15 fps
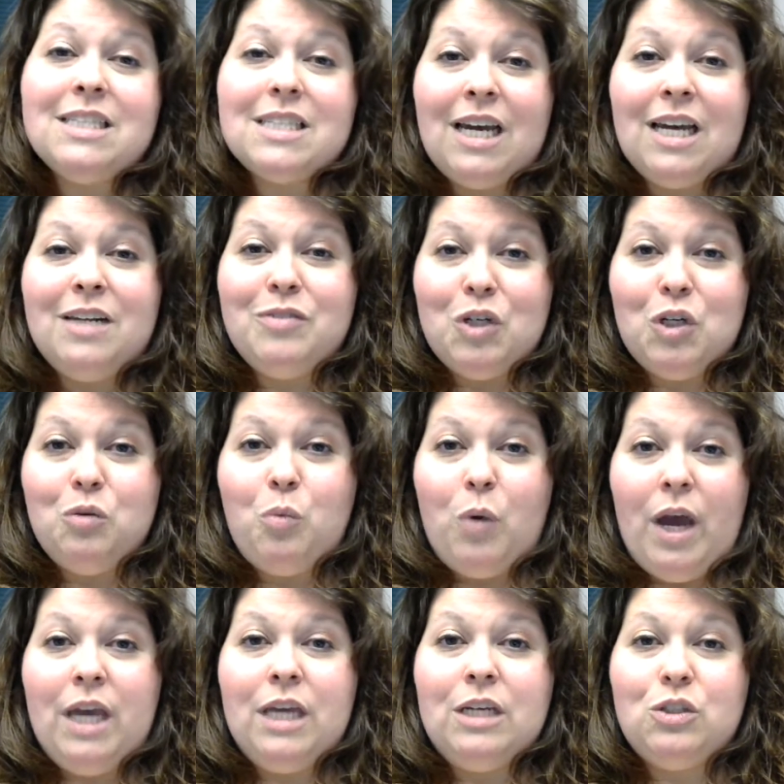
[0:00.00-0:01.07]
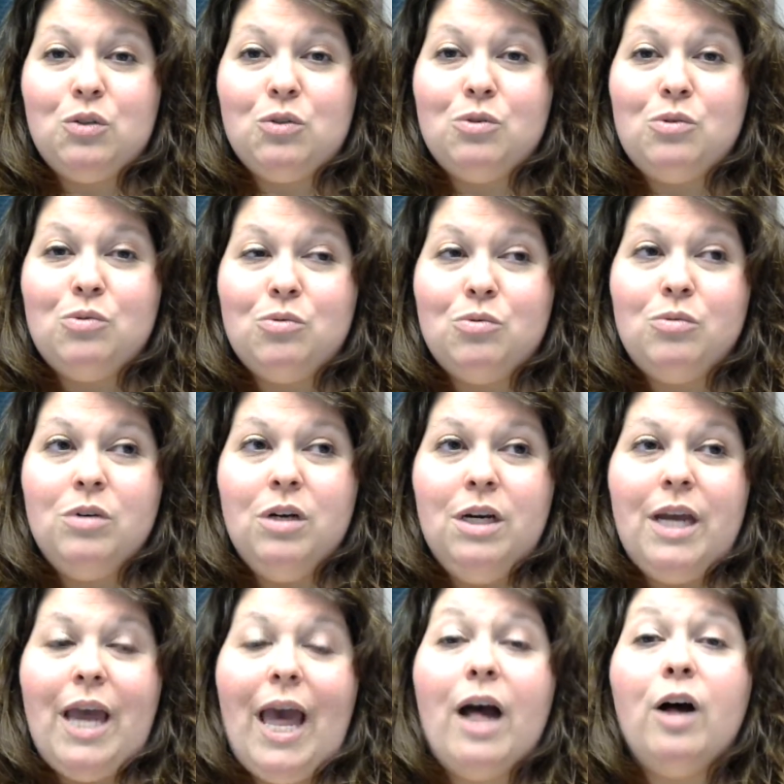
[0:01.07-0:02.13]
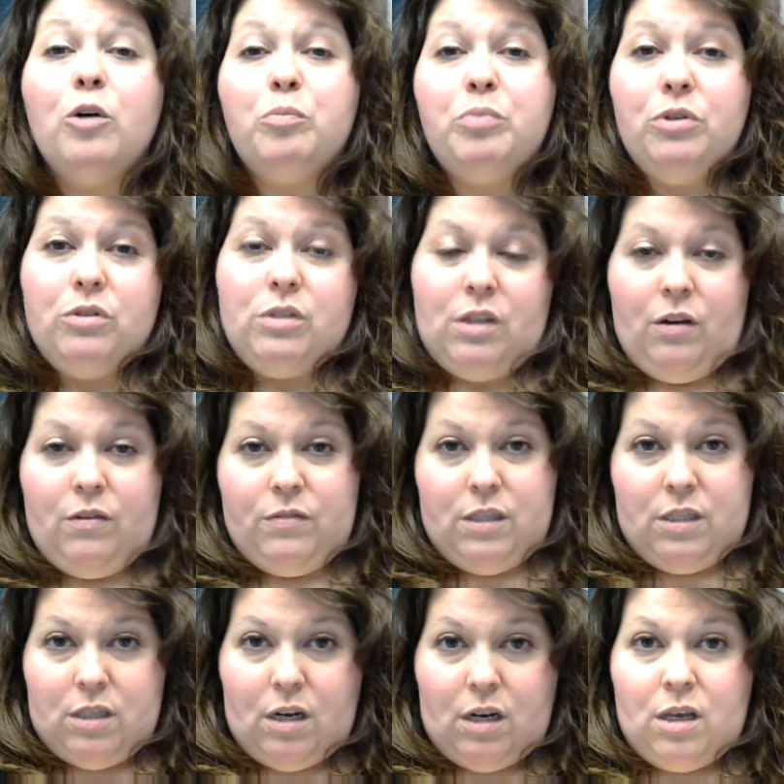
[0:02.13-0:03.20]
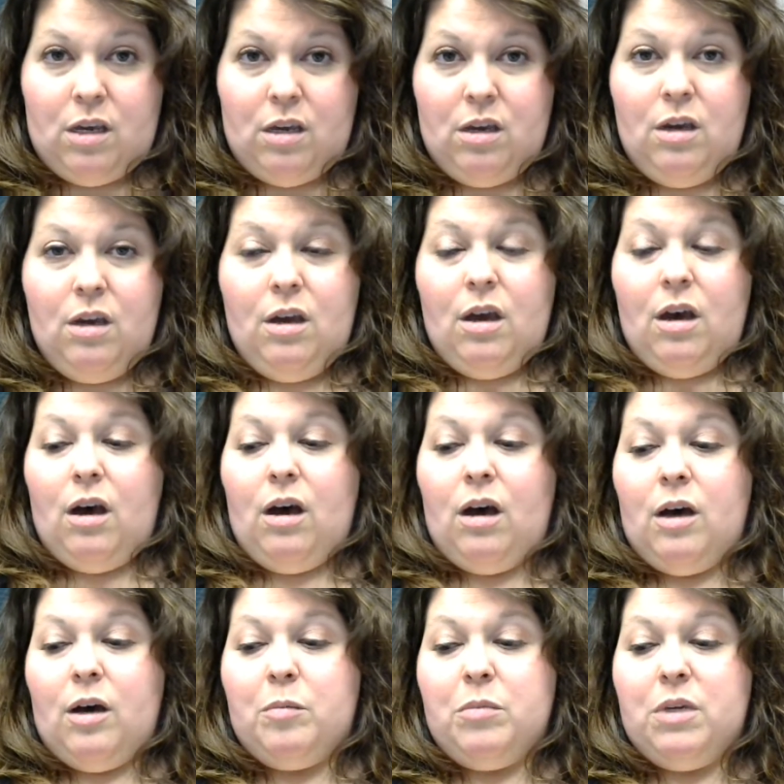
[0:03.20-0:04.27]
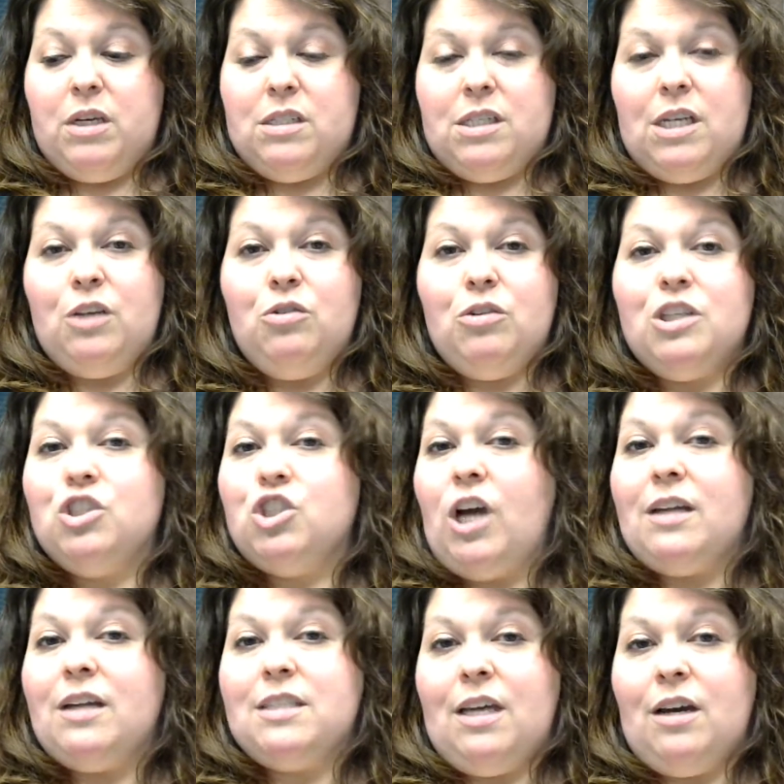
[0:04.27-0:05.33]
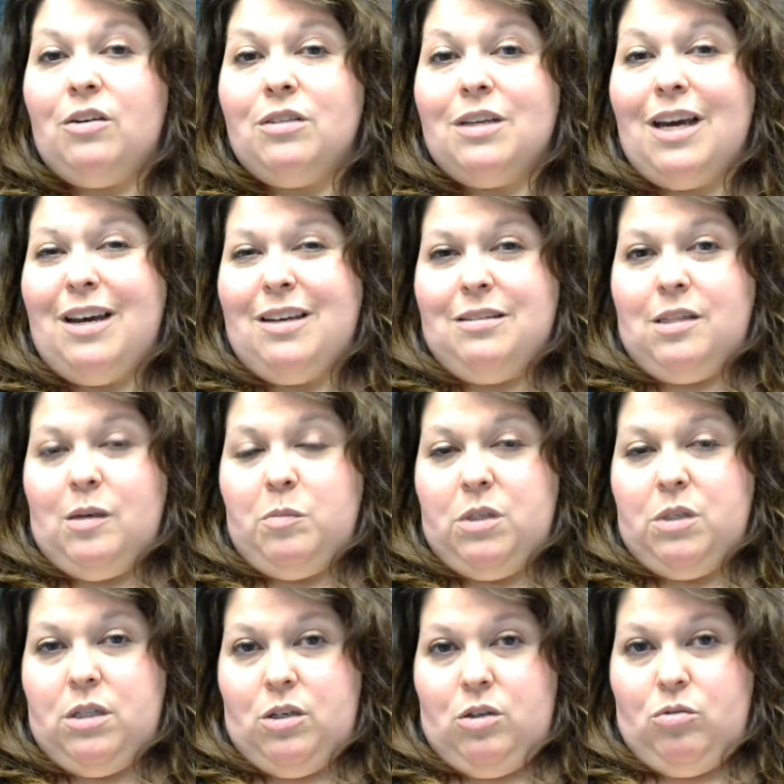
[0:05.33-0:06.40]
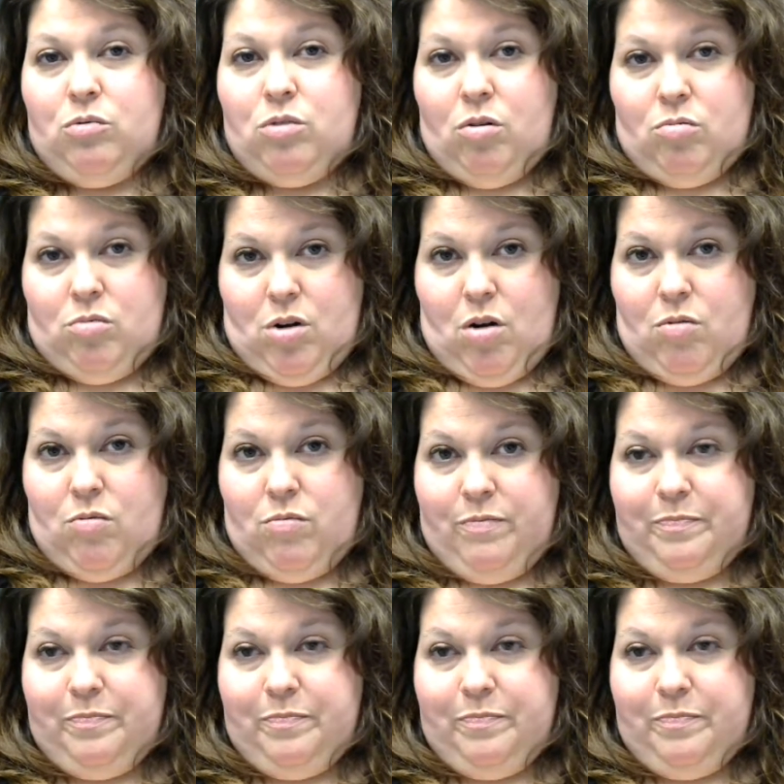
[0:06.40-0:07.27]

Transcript: kind of a good way to help yourself study, because then you can jot down the concepts that you don't know.